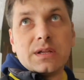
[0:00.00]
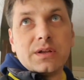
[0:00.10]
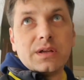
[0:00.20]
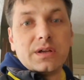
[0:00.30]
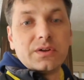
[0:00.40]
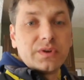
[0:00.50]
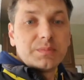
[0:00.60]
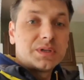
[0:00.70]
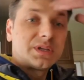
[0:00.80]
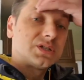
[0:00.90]
uh,
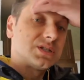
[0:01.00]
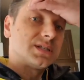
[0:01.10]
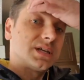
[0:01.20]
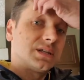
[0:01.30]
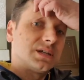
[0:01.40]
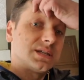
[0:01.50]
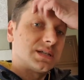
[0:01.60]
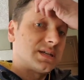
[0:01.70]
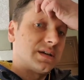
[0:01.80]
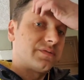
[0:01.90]
rehabilitation centers are
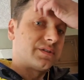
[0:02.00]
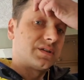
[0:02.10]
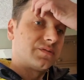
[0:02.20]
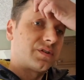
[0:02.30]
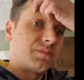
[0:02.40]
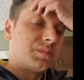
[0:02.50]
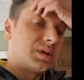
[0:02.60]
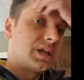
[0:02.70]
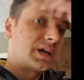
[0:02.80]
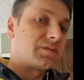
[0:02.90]
suffering from a
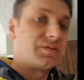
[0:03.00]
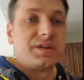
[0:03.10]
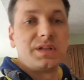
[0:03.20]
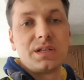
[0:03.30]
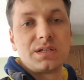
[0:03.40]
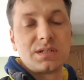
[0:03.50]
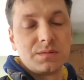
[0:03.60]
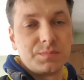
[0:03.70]
lack of financing,